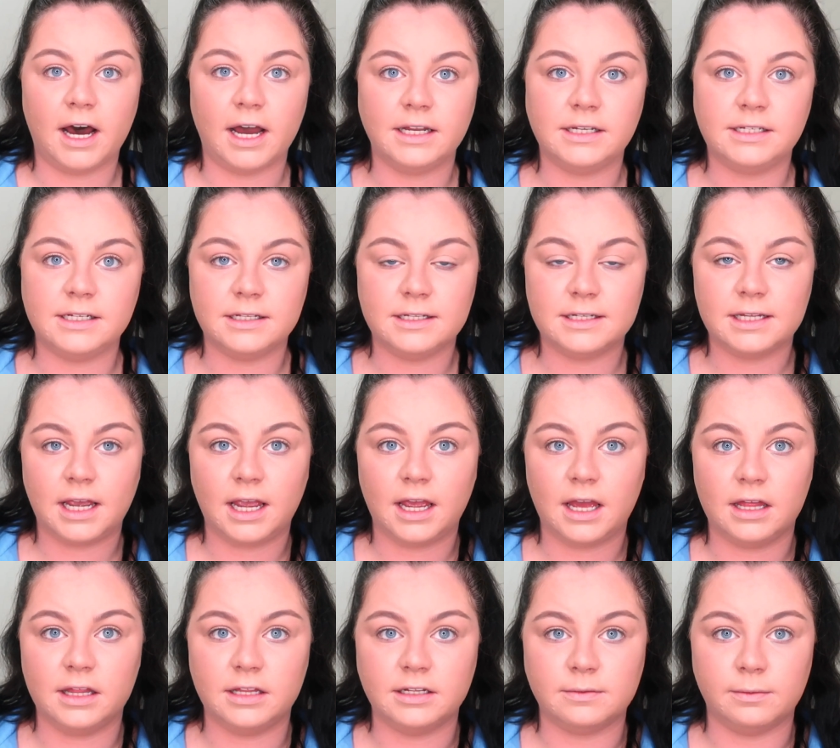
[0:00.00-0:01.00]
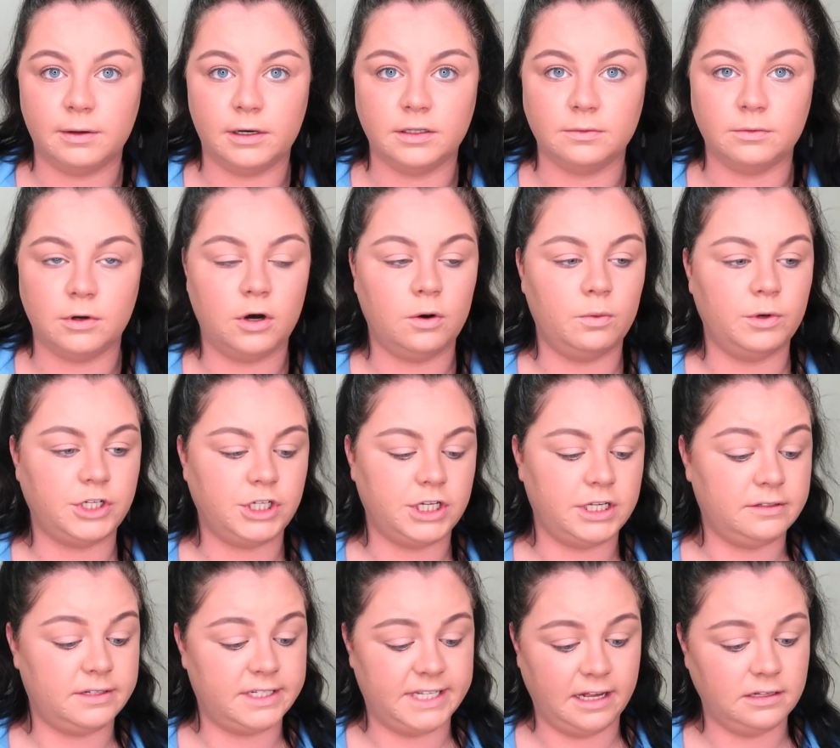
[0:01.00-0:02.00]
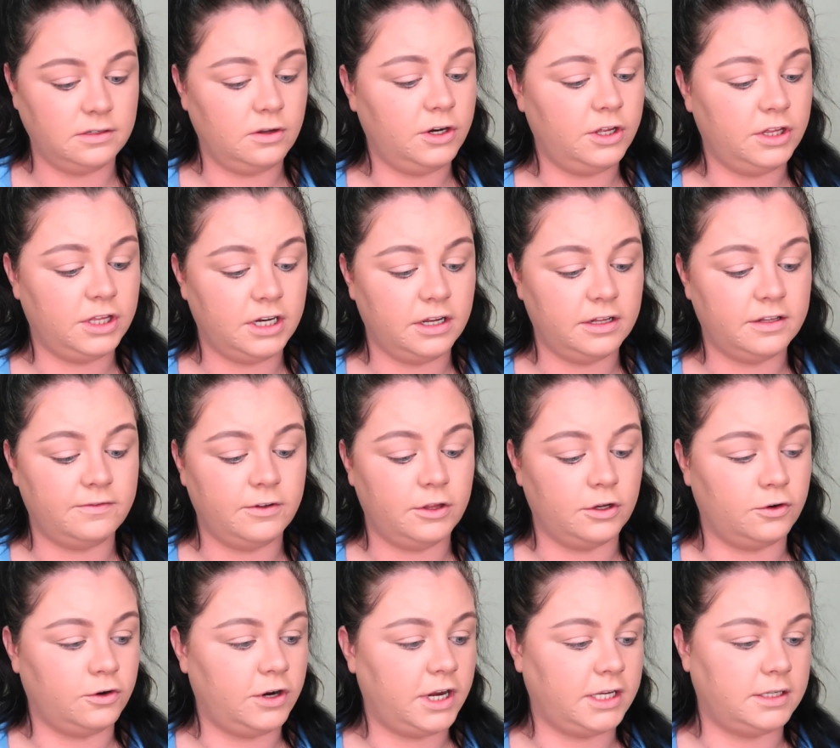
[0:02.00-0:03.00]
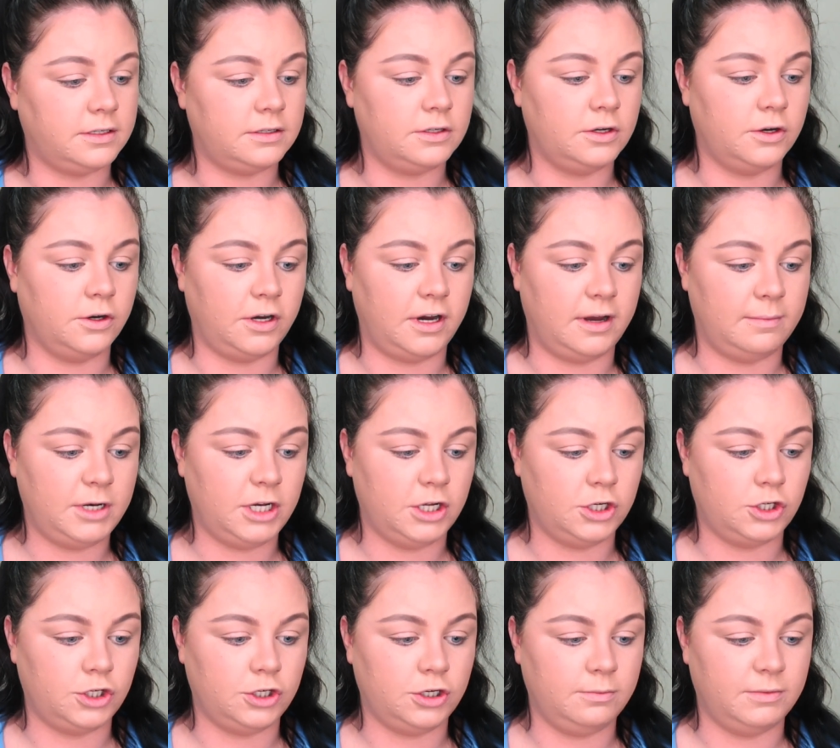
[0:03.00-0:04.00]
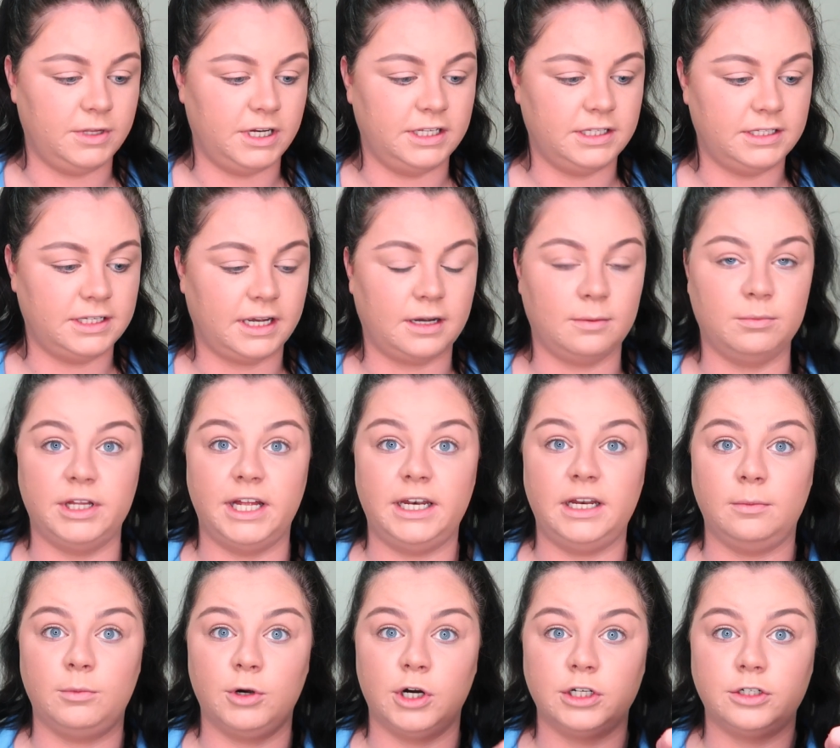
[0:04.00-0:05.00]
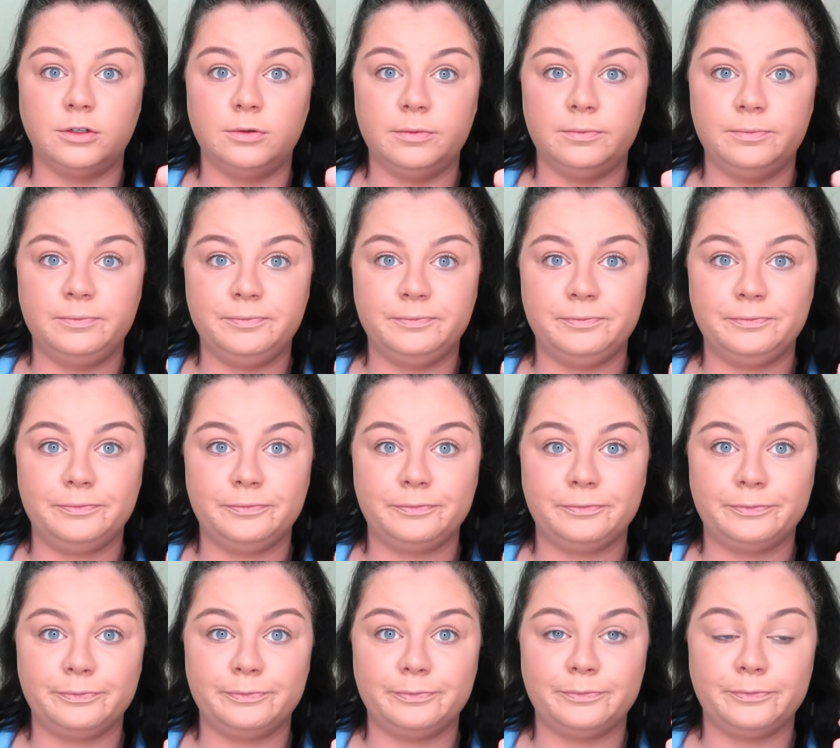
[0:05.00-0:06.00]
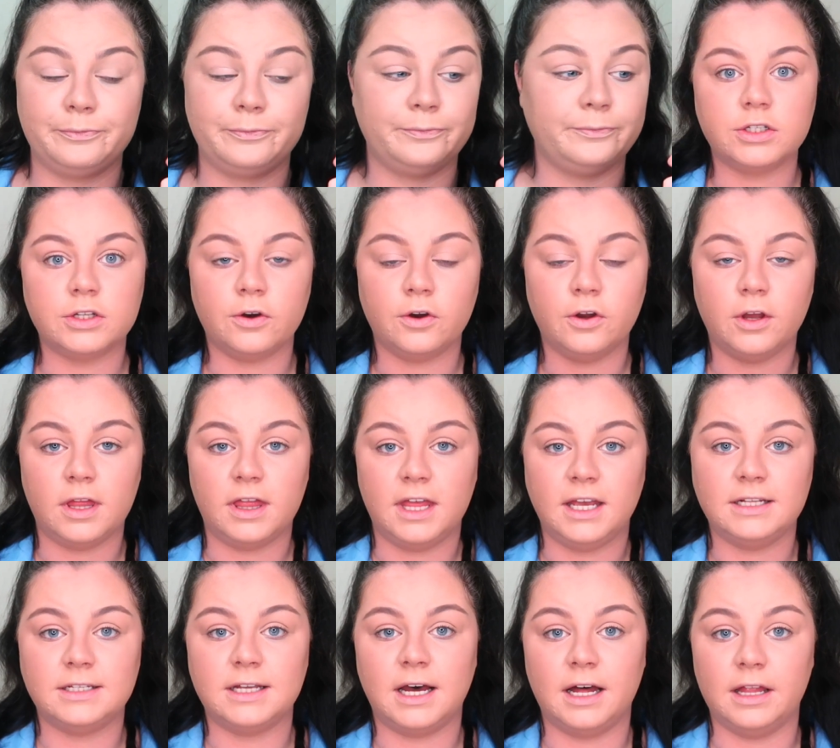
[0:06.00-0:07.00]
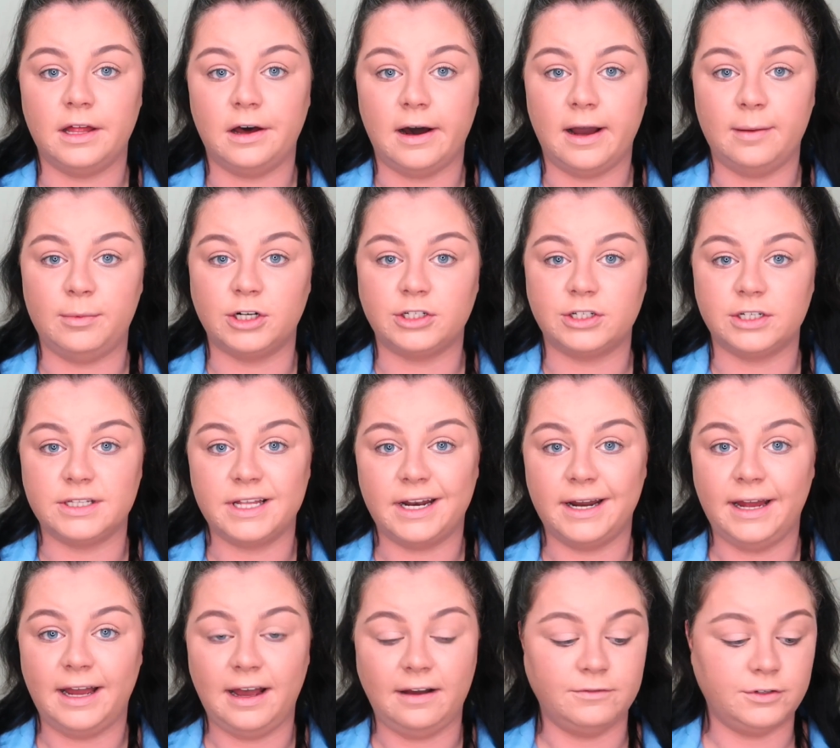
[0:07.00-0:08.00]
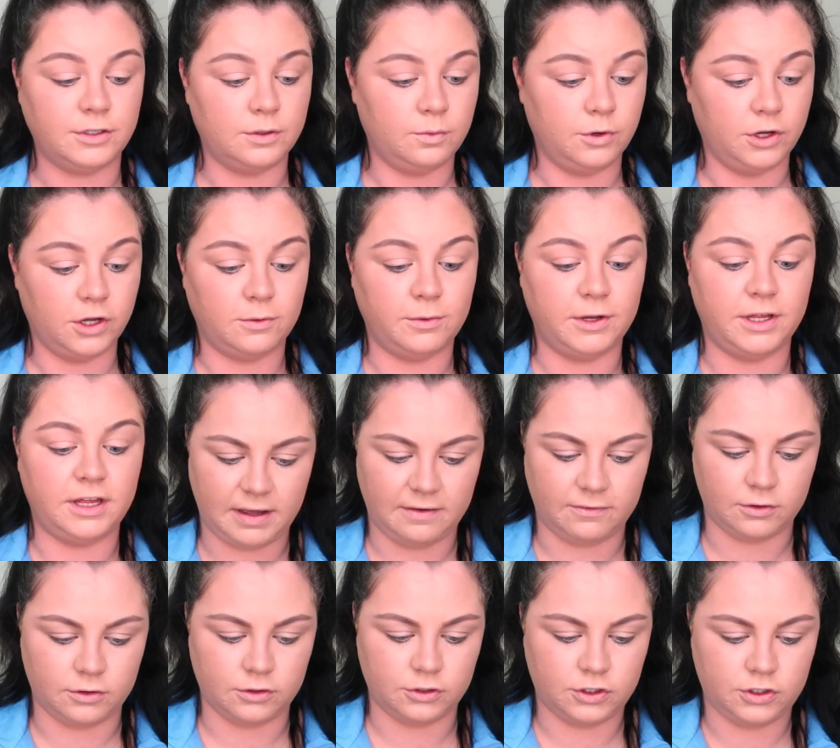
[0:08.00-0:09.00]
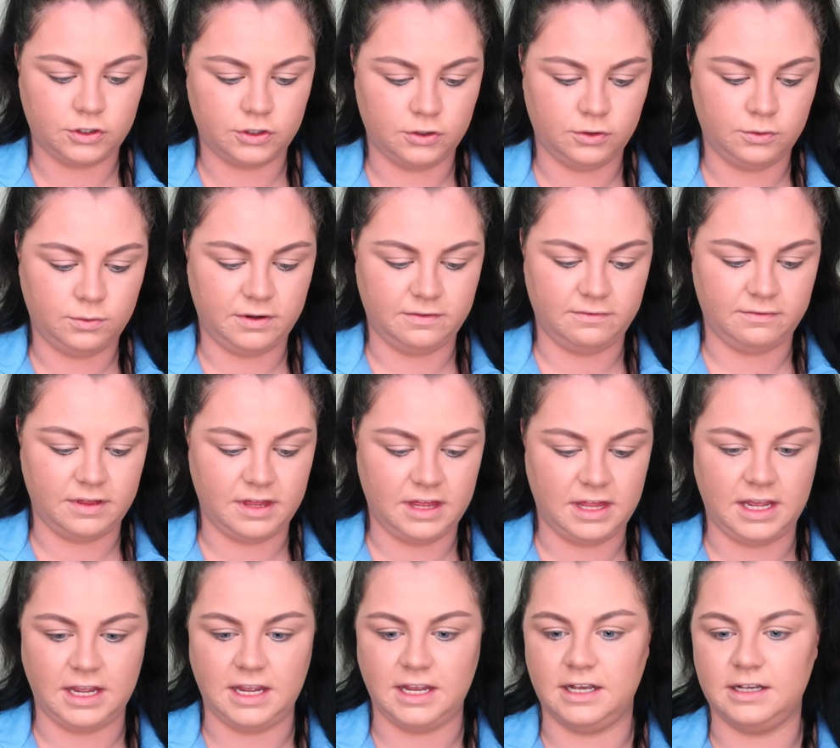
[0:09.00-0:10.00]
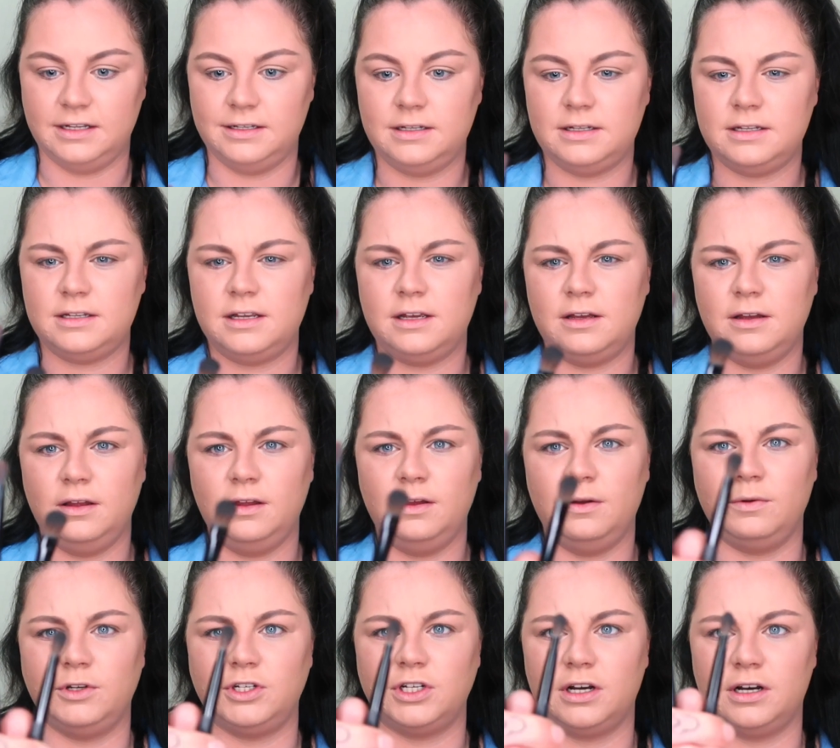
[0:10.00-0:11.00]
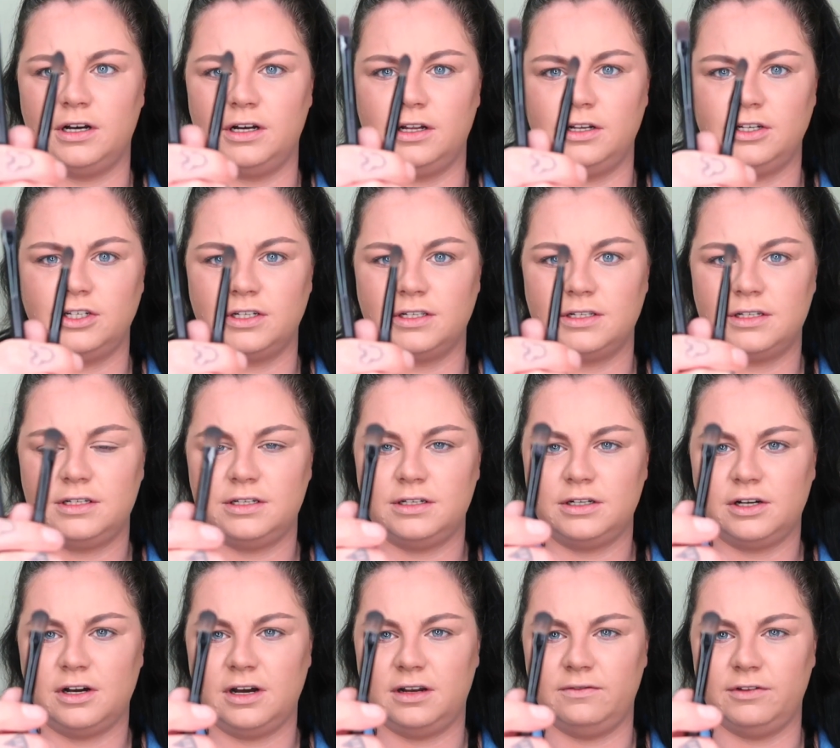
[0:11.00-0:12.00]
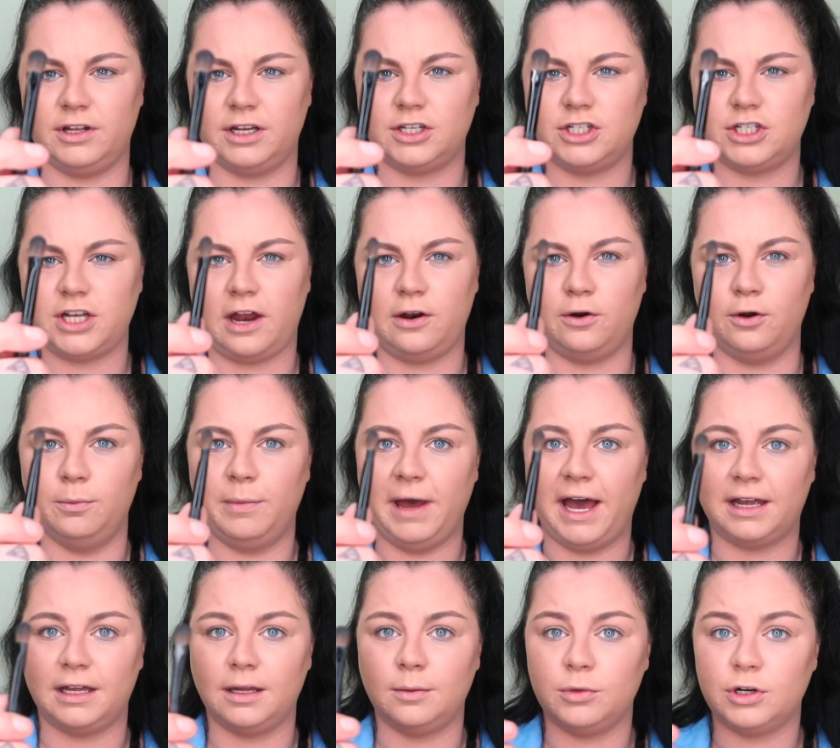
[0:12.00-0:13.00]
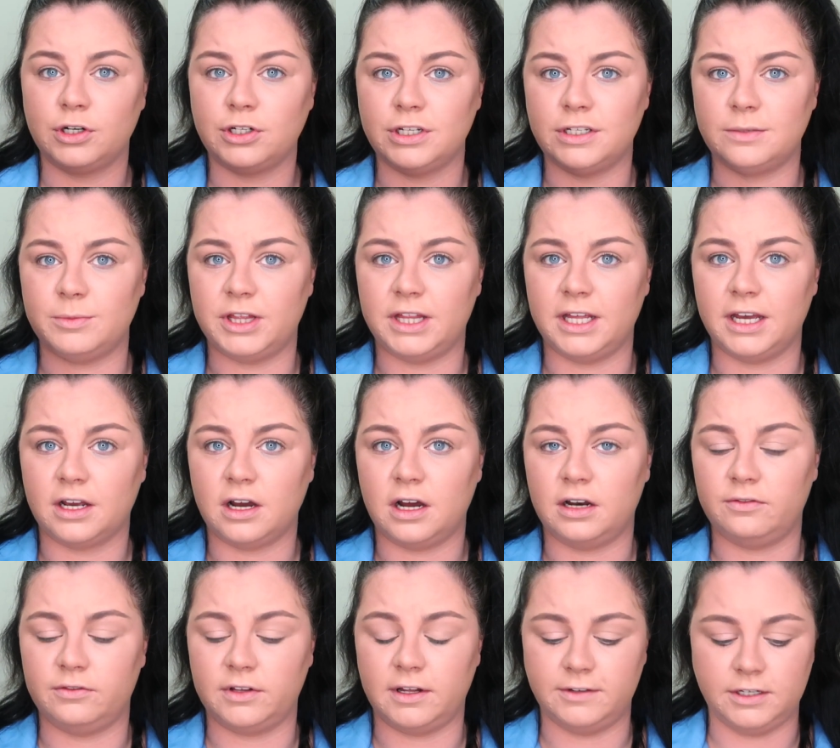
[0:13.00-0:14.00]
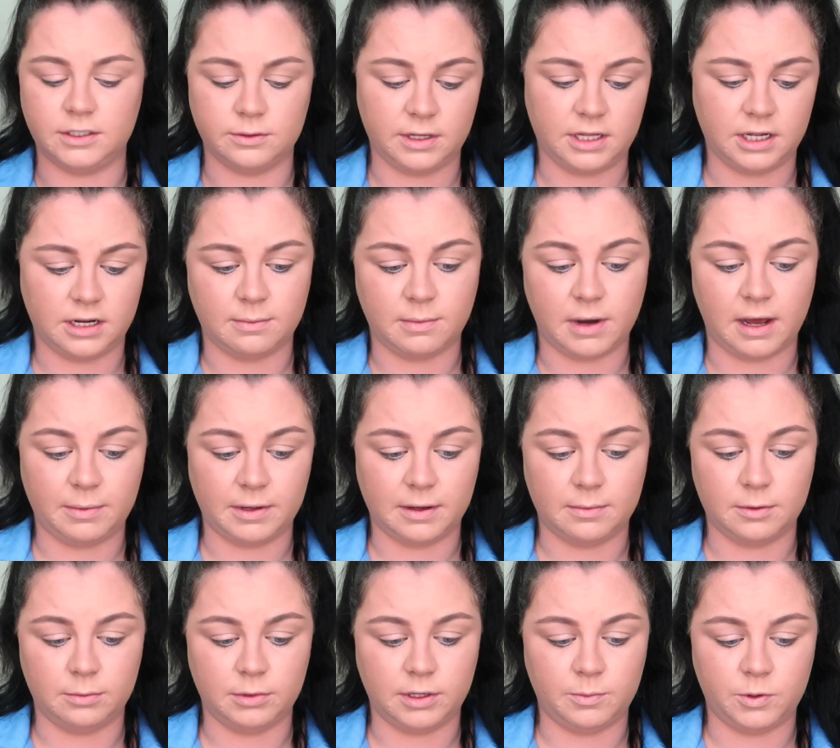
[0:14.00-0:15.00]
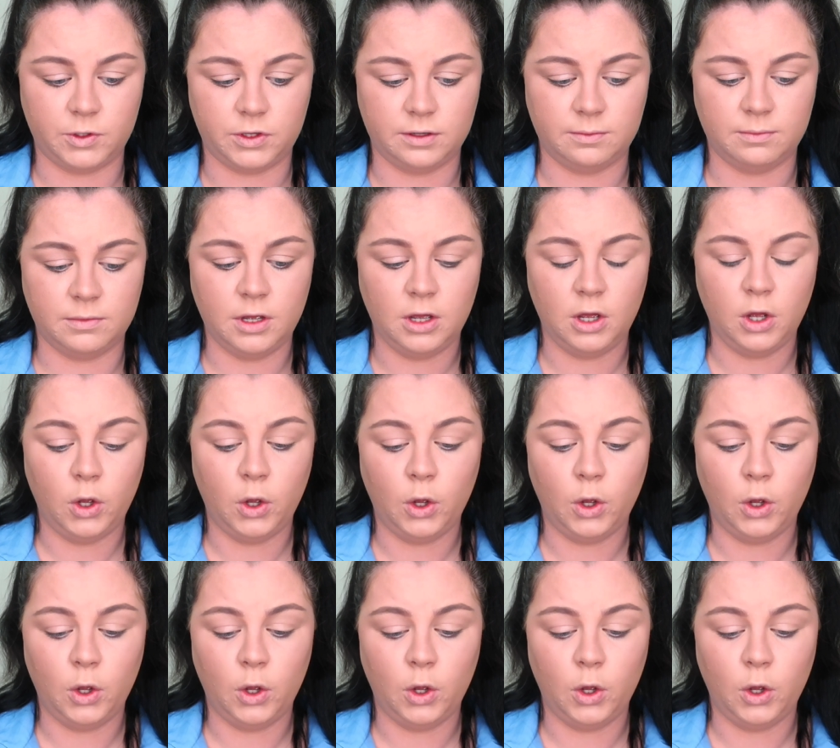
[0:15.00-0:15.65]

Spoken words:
I did see this one as well which says on it that it's for the crease, so I'm going to assume that it's like a blending brush. So these are the eye brushes that I have to work with. I've got 2 of these which are just kind of like shadow packing brushes, but they're kind of fluffy, so I think I might be able to blend with them.